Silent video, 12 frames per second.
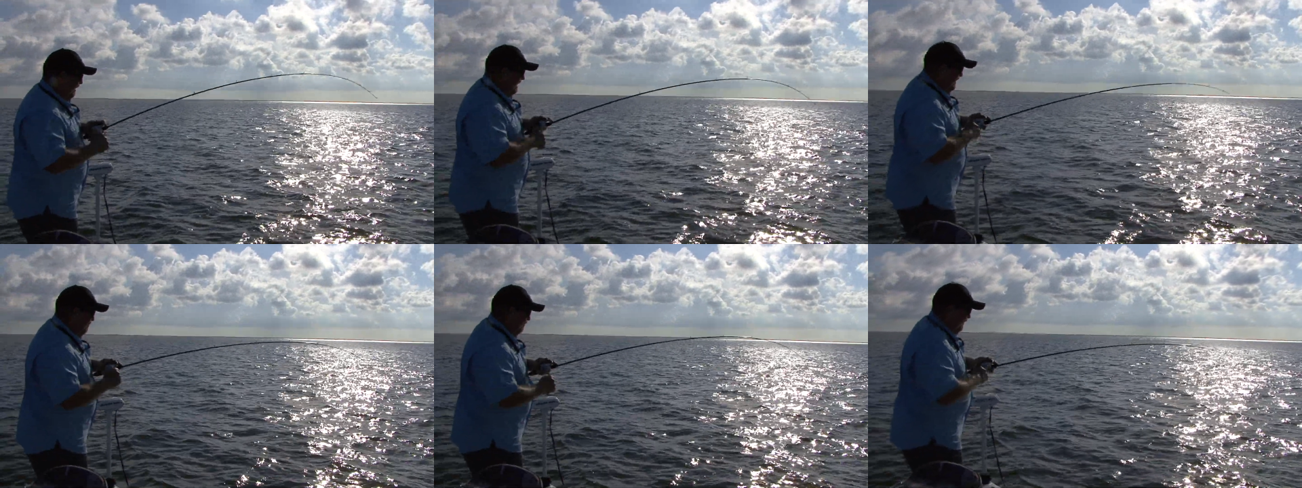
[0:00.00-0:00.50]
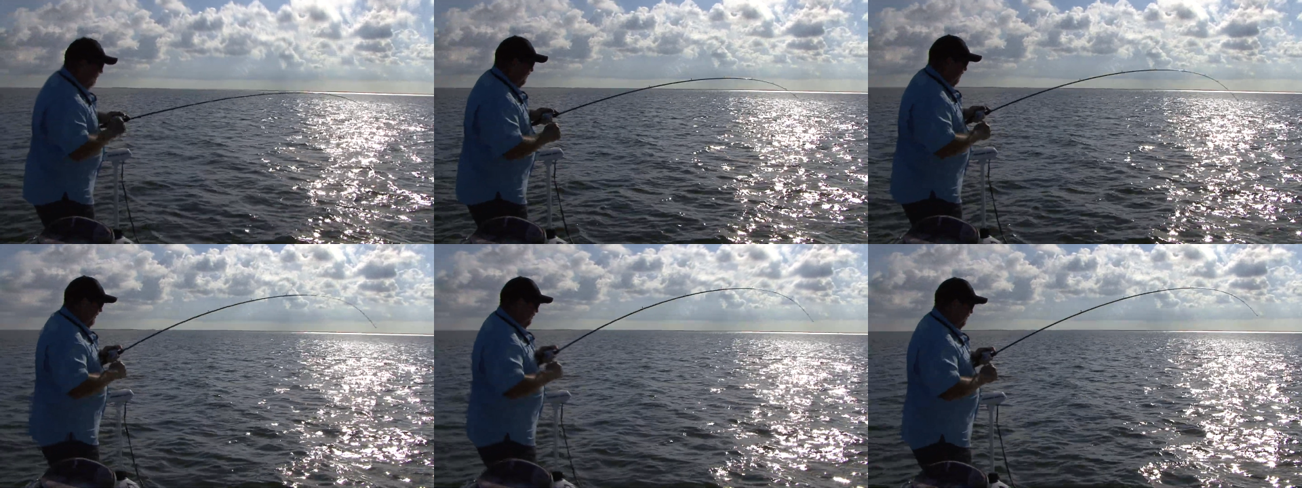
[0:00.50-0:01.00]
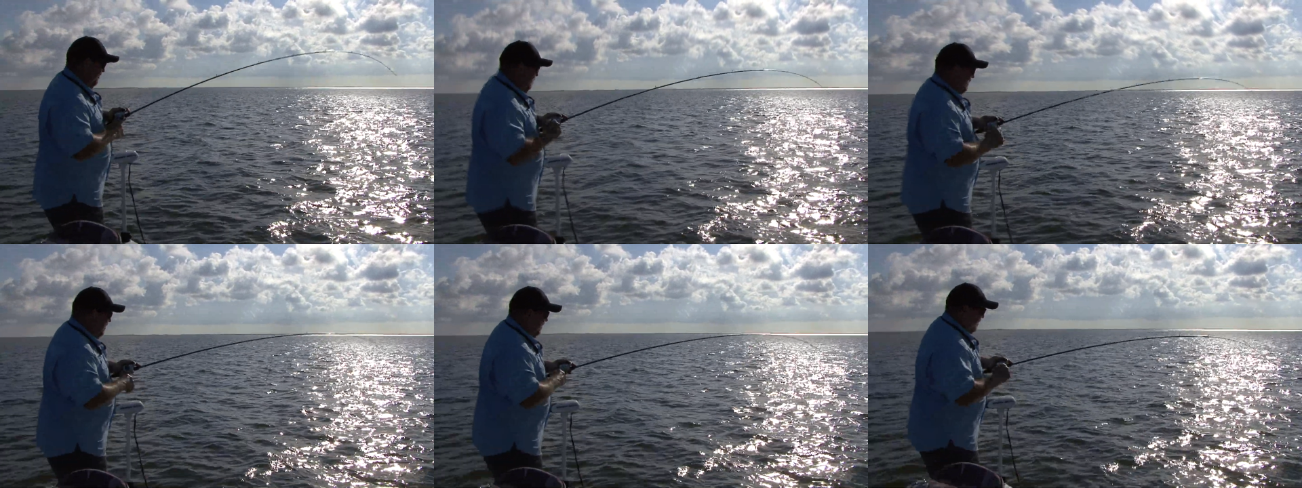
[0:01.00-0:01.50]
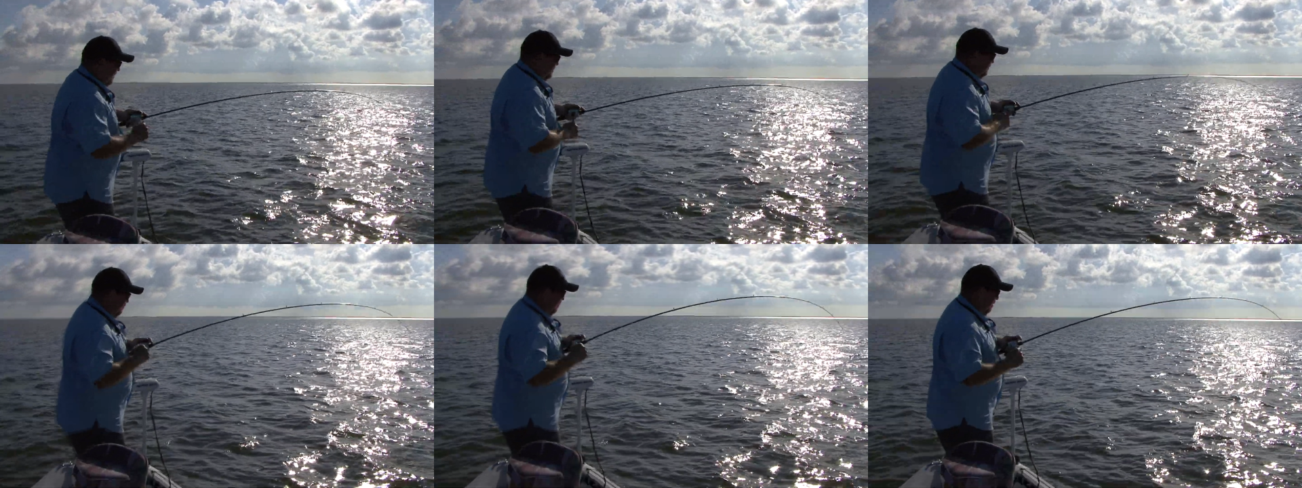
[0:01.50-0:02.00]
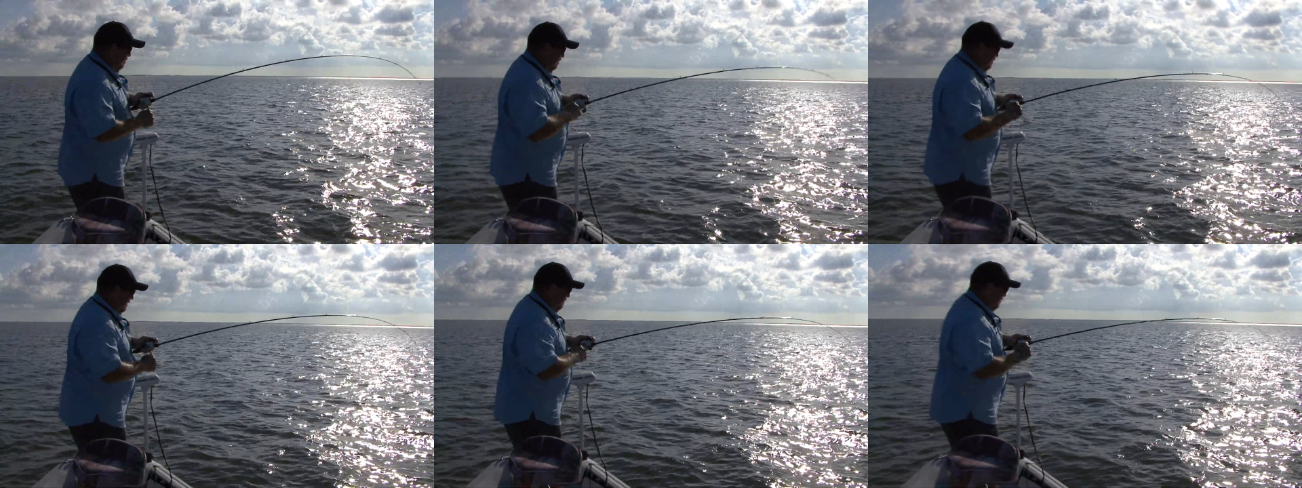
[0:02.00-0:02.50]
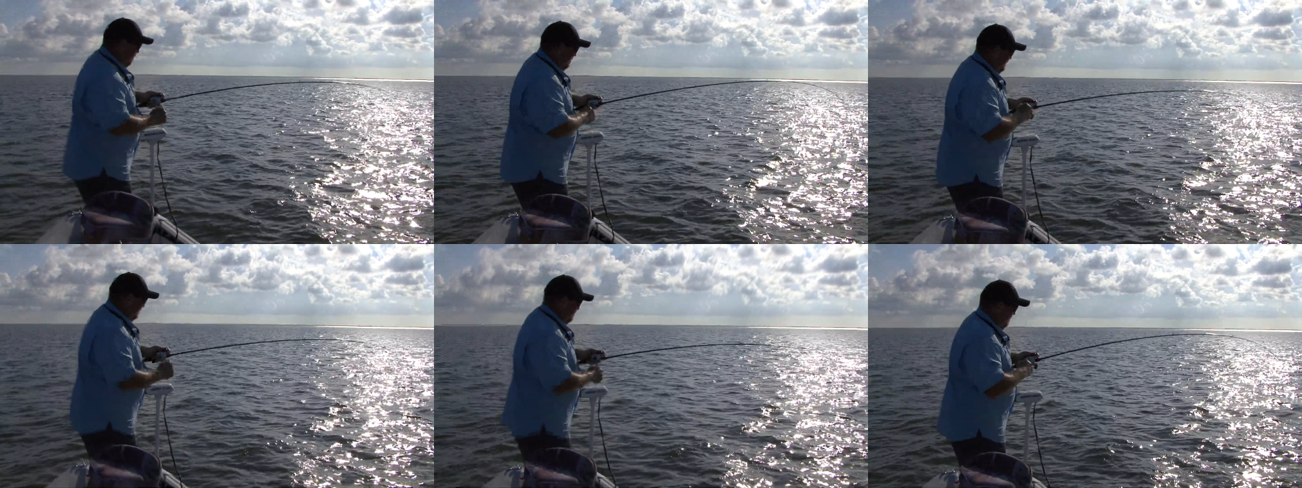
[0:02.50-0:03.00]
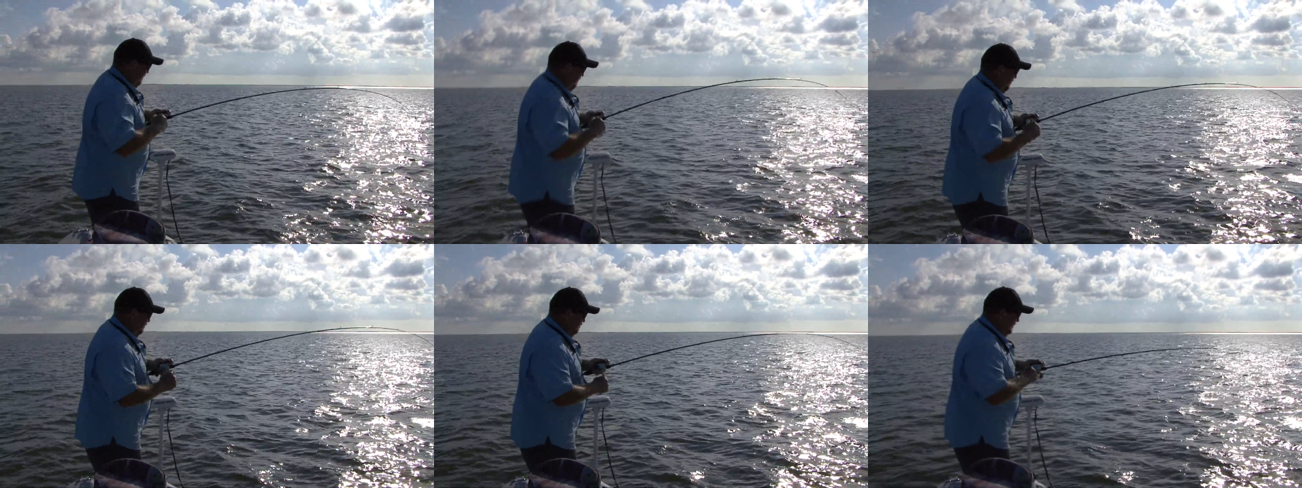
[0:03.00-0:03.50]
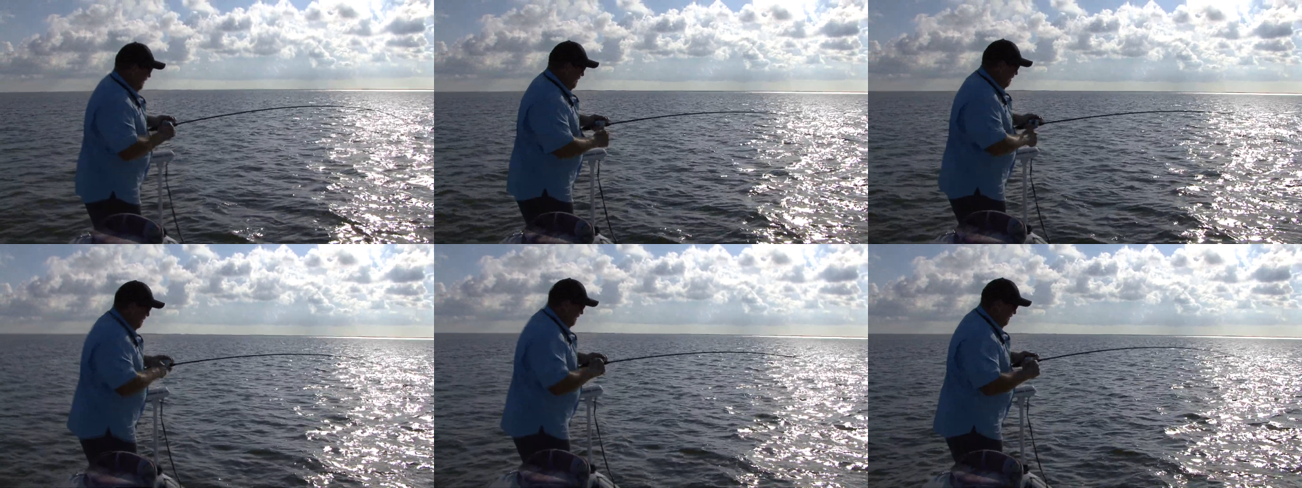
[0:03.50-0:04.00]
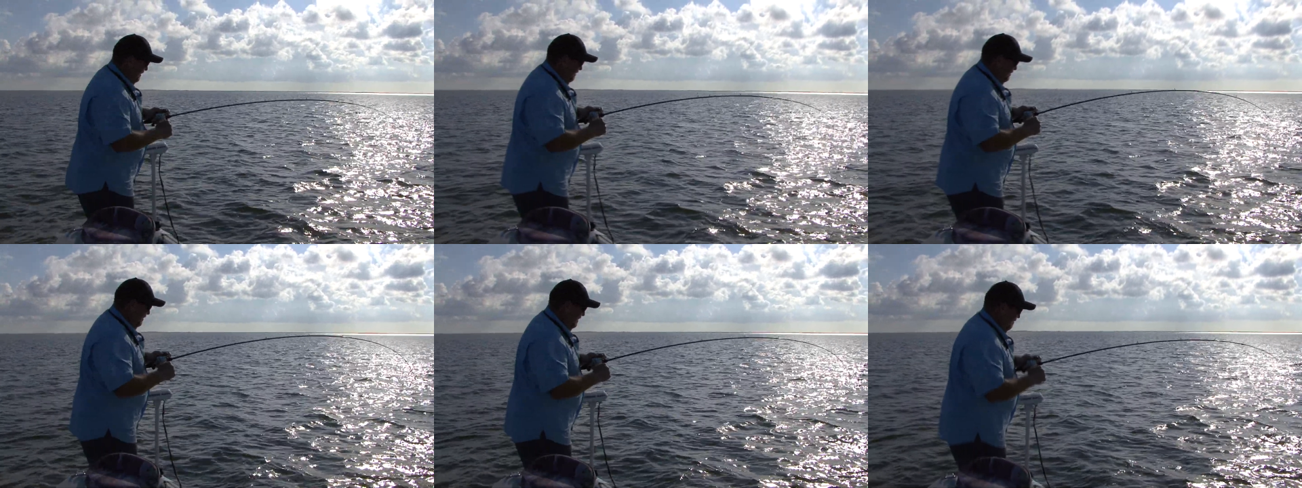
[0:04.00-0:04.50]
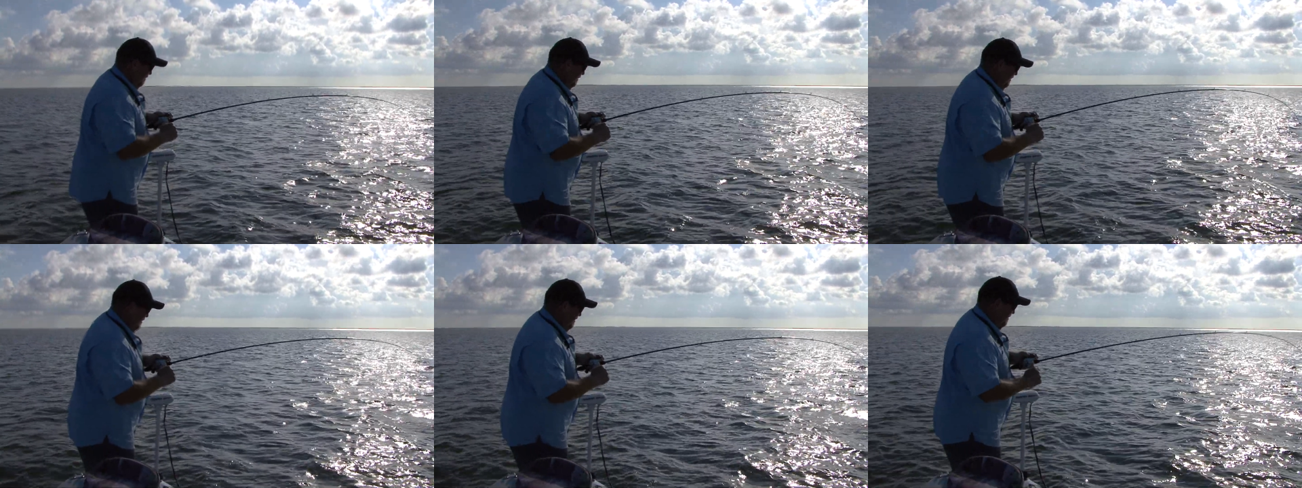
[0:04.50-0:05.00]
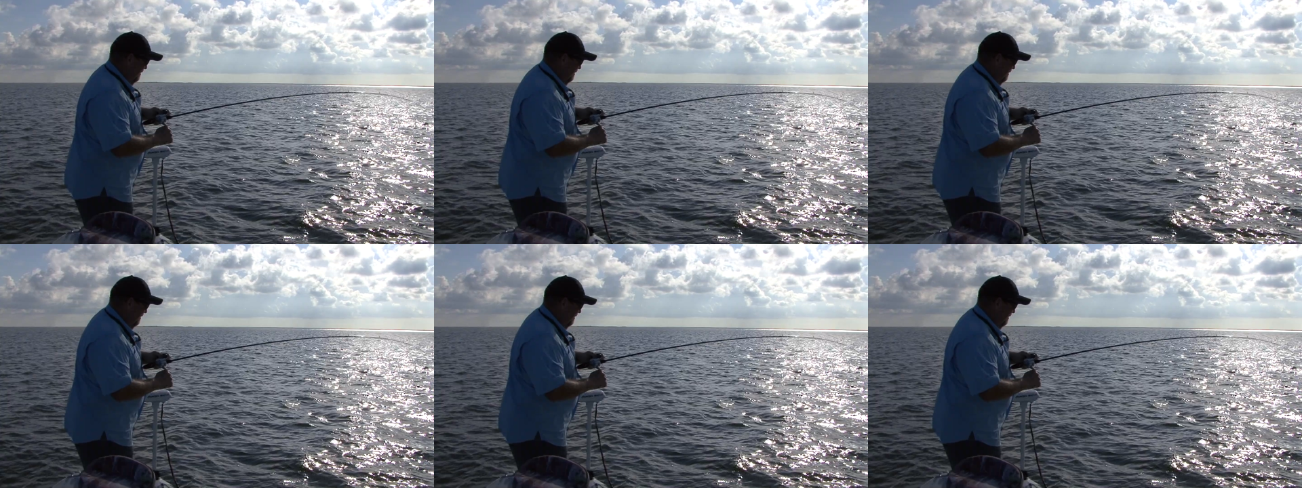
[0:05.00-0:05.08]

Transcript: (no speaker visible)